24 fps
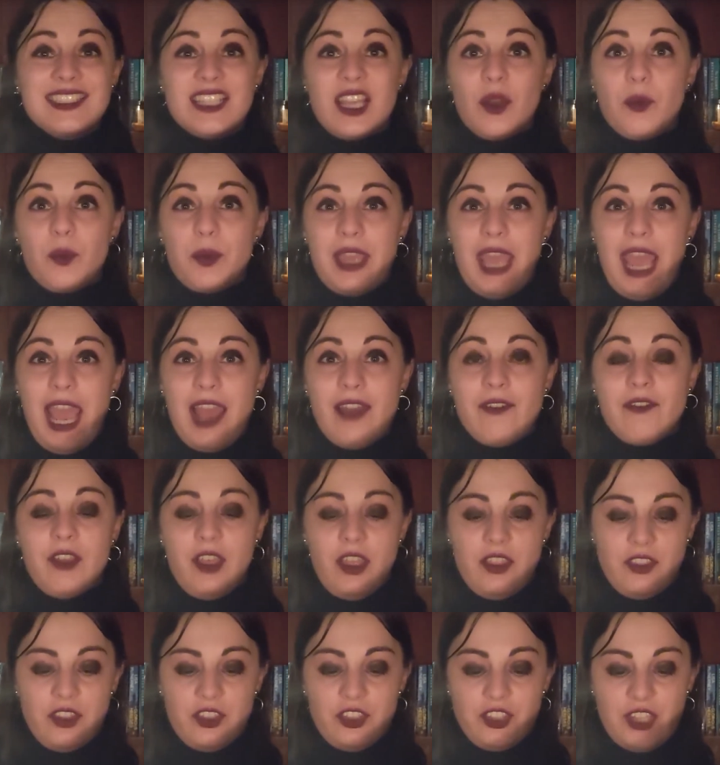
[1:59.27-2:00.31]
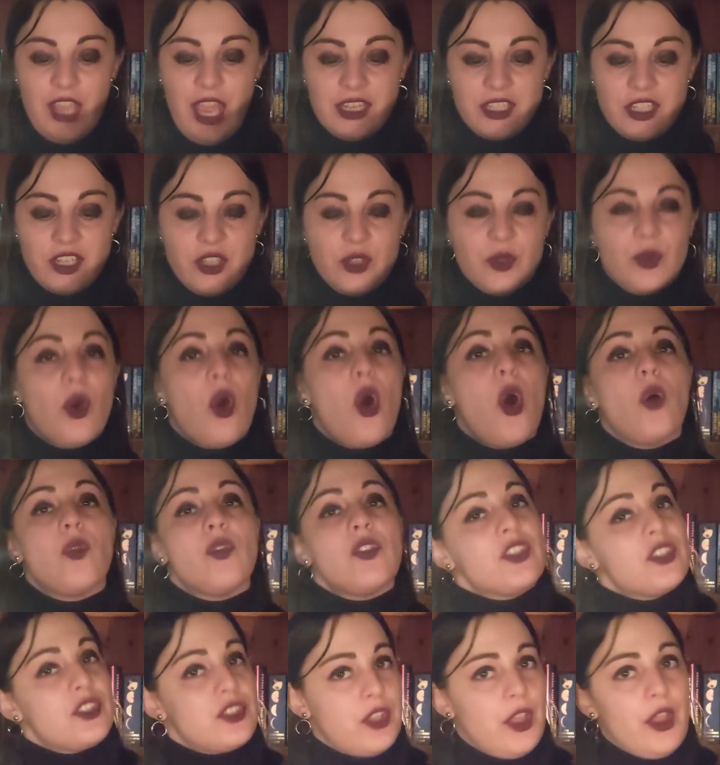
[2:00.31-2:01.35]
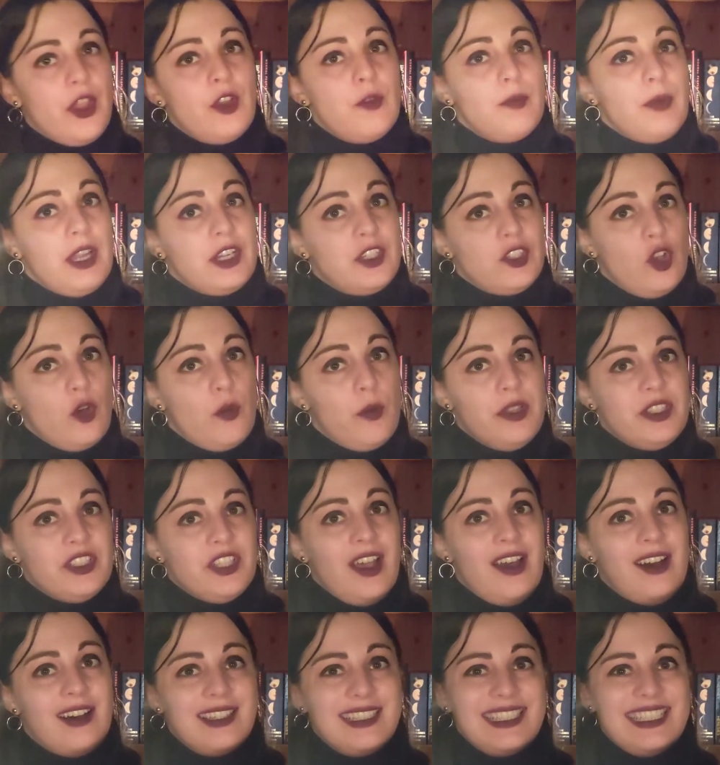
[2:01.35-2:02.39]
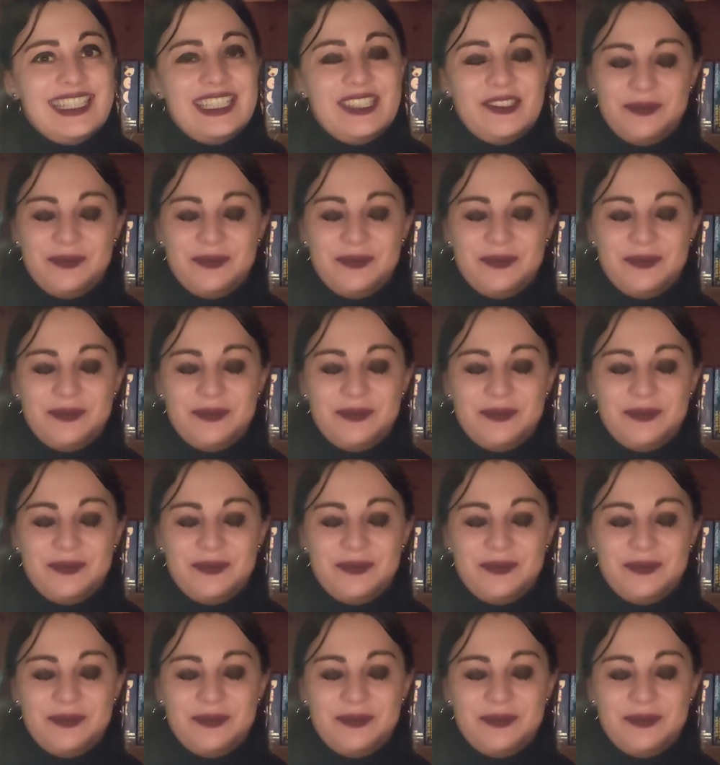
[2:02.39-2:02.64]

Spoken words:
up we have The Shadow on the Stone by Thomas Hardy.